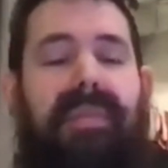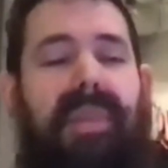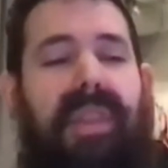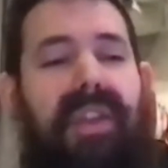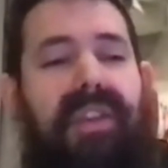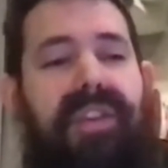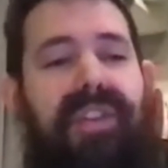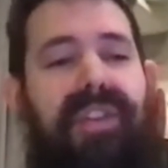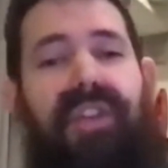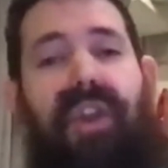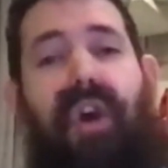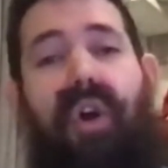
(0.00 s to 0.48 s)

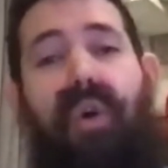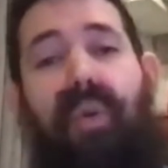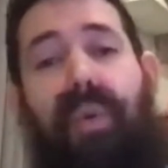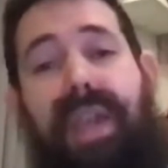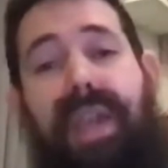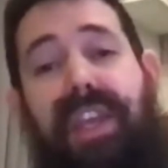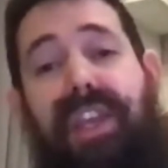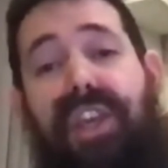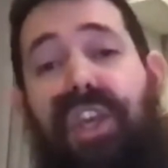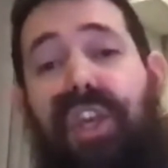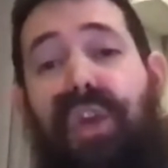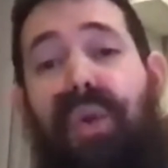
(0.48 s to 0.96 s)
So we
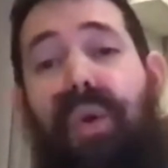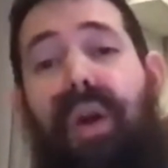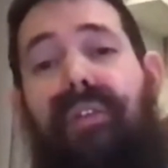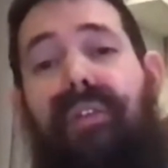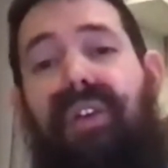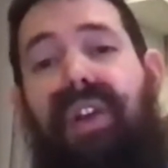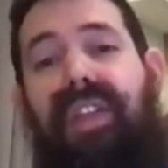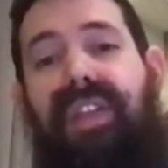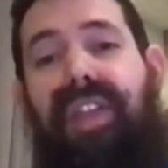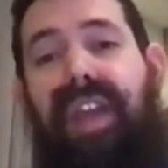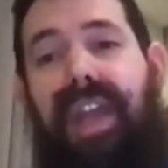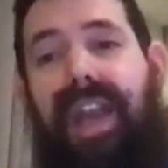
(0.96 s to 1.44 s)
cue
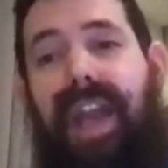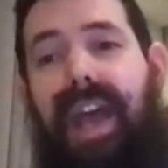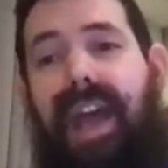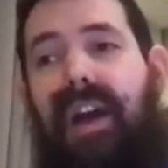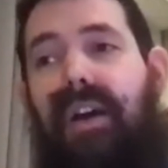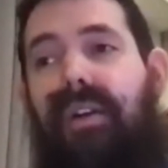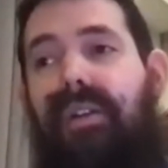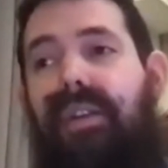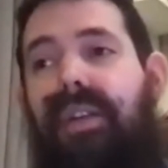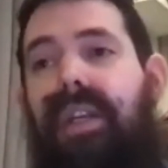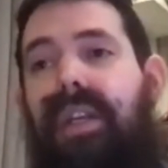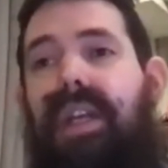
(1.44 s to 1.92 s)
everything
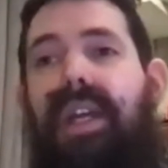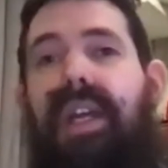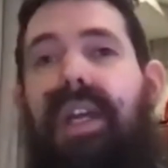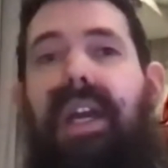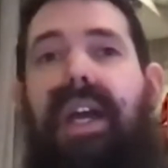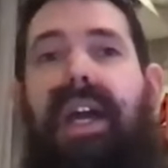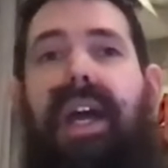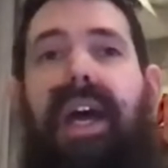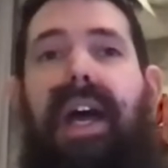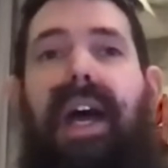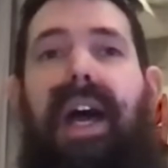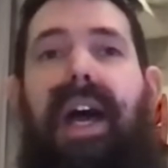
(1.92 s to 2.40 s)
out,
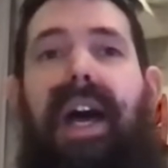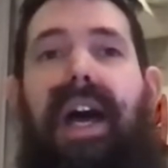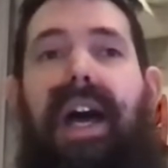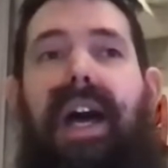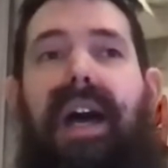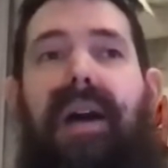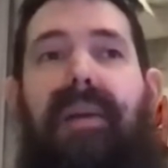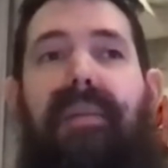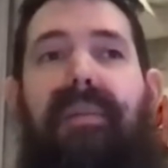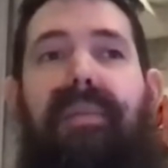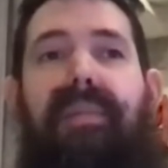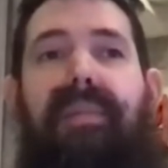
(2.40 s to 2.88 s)

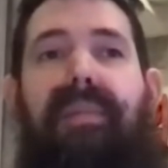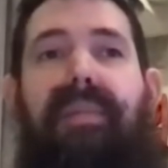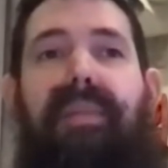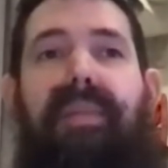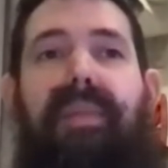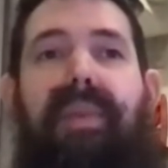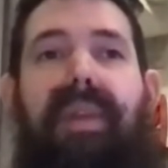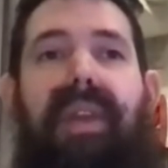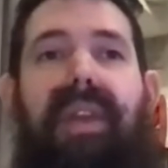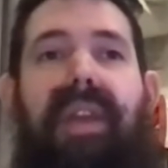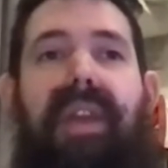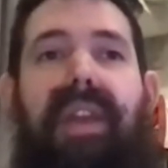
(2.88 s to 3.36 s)

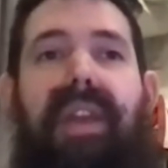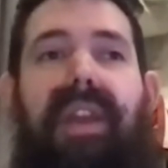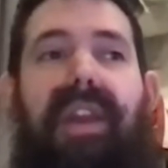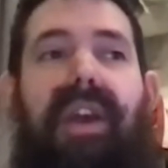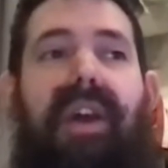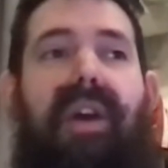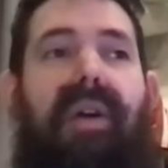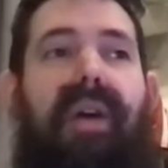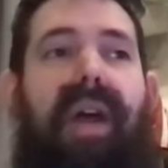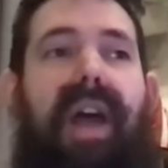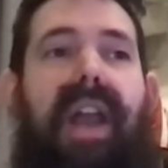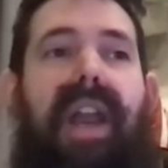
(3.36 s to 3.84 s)
and
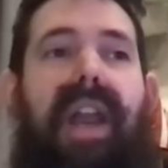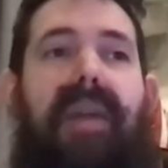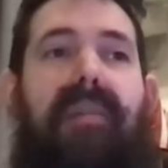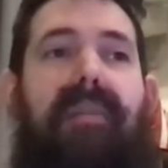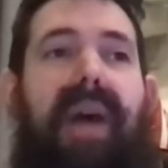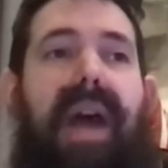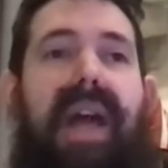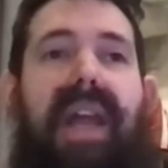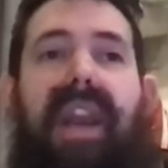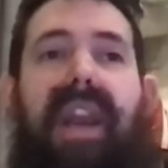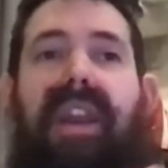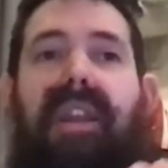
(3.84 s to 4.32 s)
it
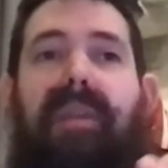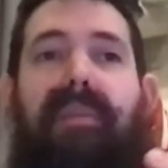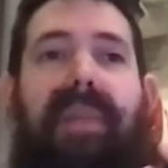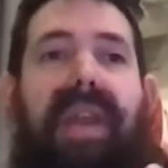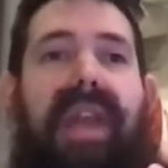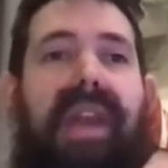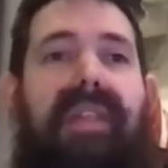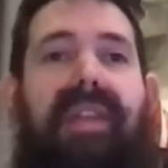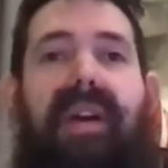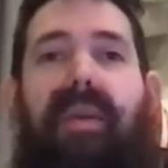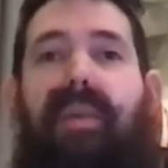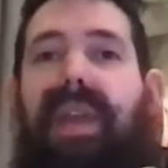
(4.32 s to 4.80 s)
might end up
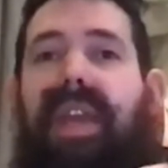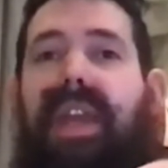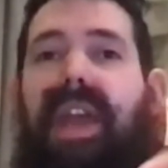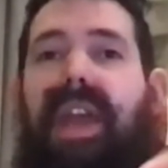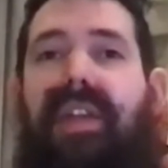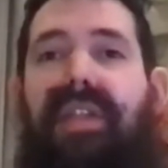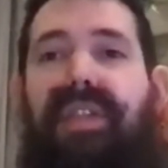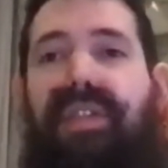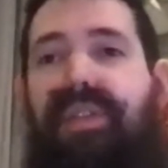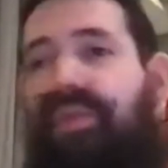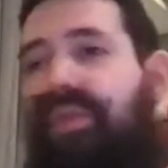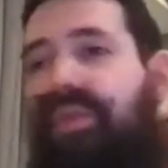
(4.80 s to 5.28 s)
being that we
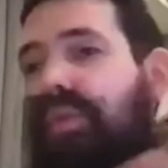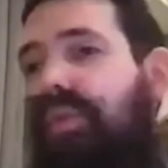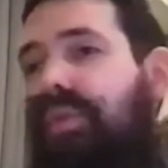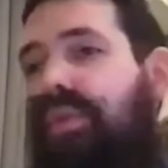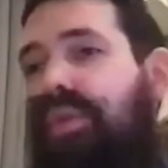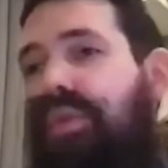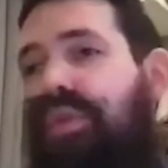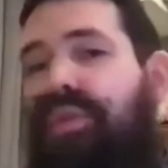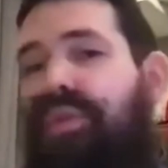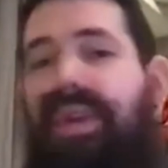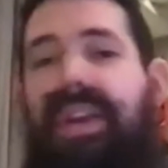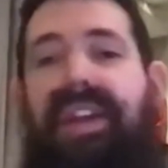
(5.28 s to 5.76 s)
get through
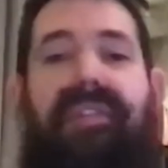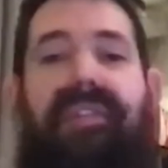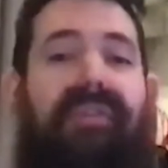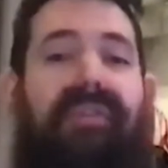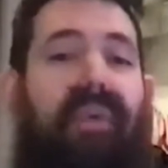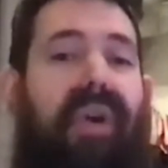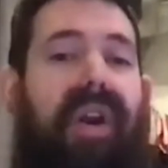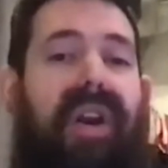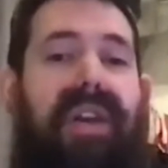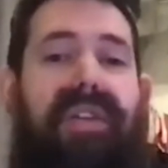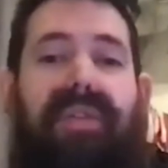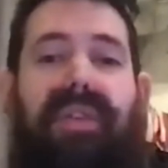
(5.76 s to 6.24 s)
300 to
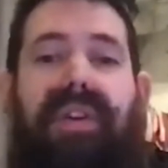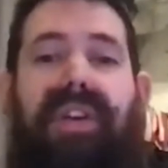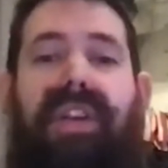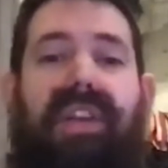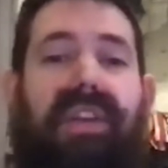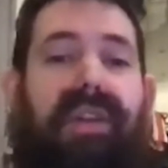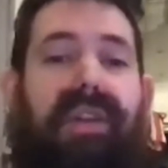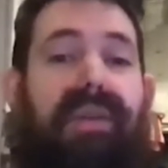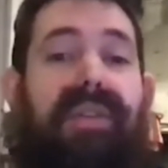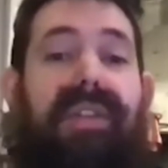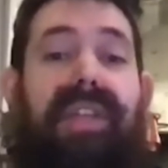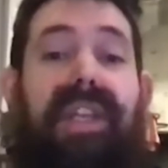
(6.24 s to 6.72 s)
400
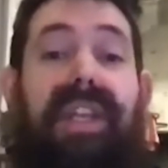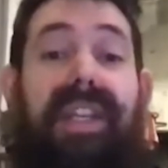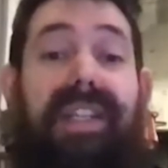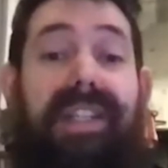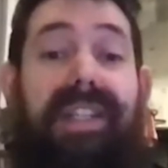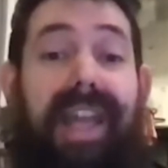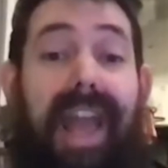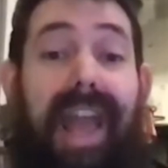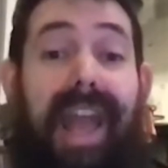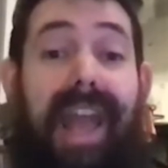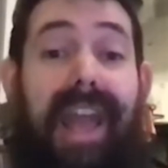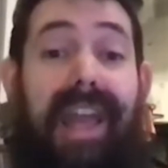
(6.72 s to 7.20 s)
cues in a
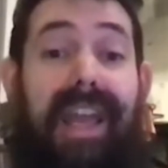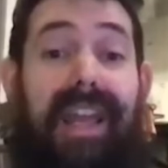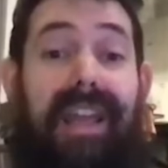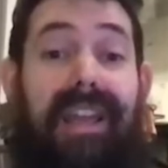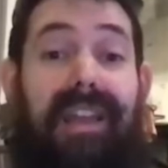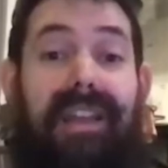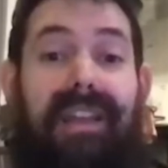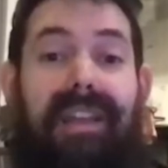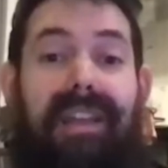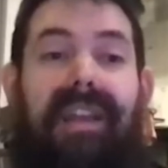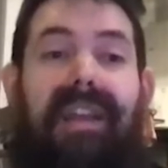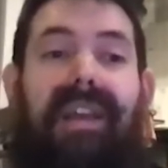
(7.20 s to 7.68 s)
day,
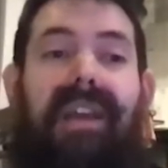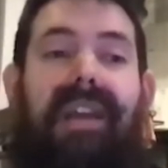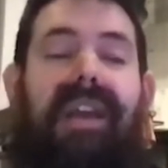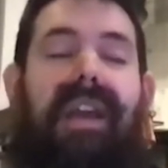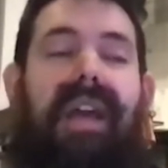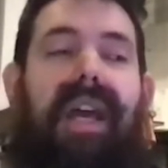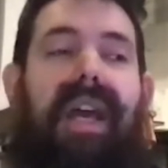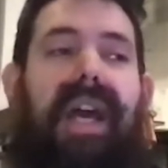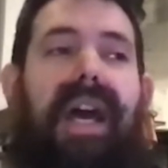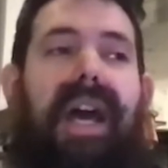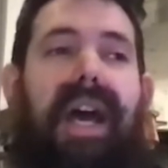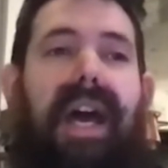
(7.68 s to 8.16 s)

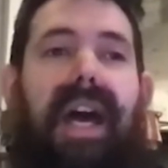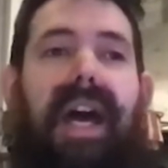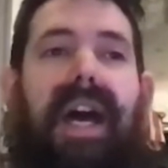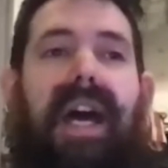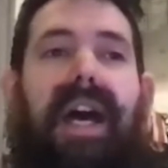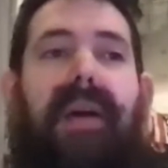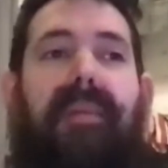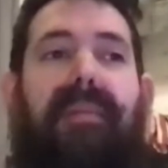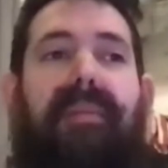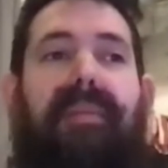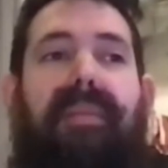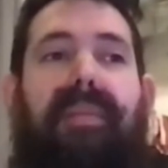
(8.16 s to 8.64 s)

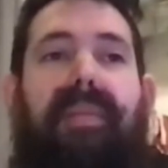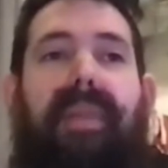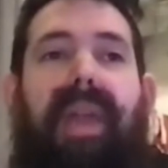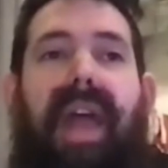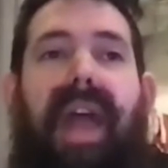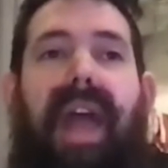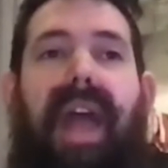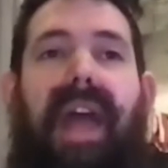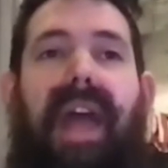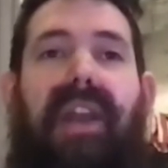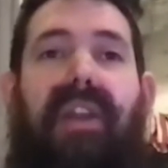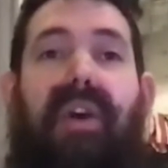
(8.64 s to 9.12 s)

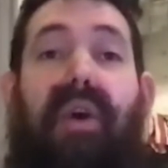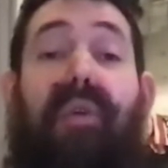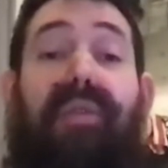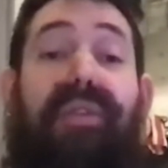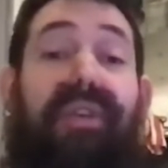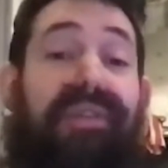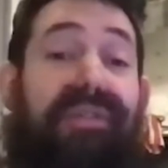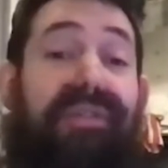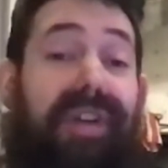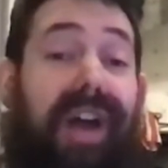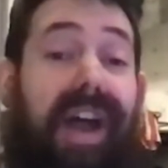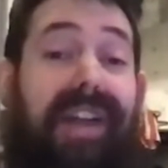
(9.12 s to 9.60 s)
and
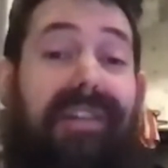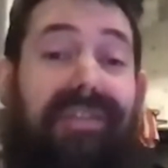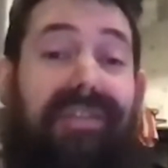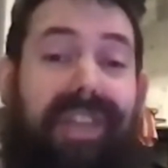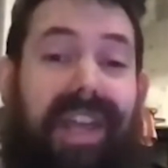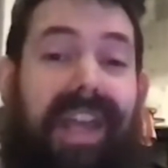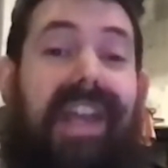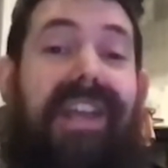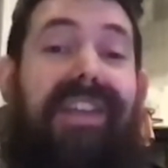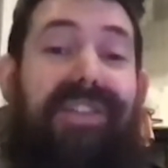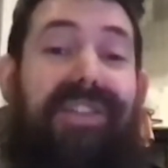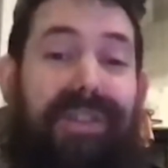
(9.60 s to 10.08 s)
over 5
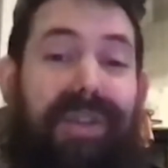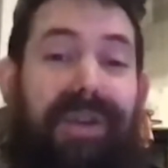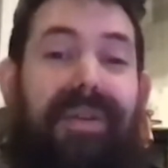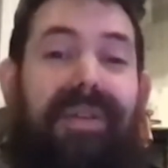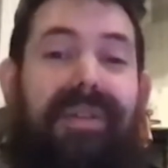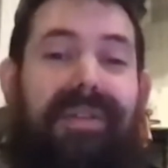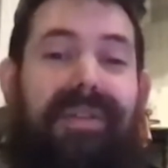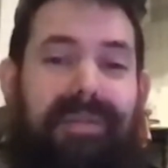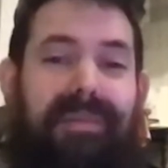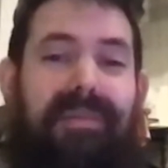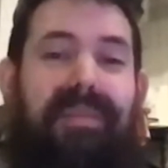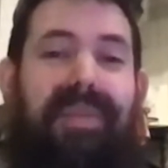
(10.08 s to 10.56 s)
days, so
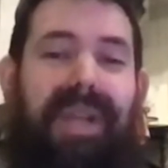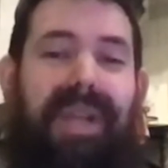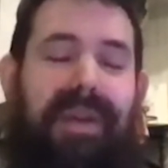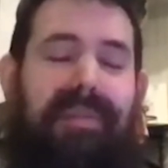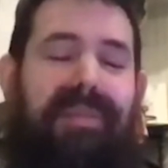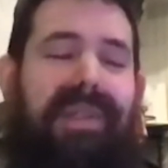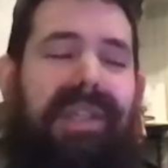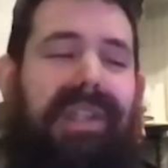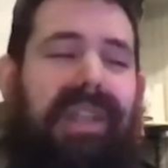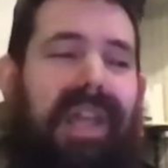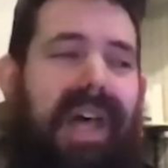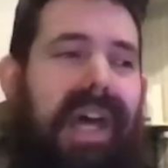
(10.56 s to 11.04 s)
it
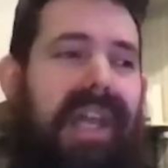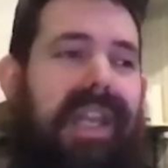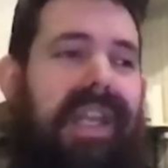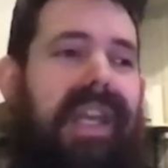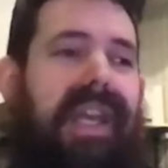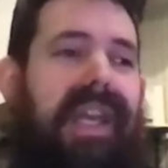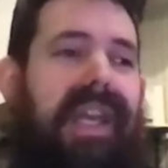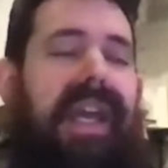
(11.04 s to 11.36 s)
becomes a lot.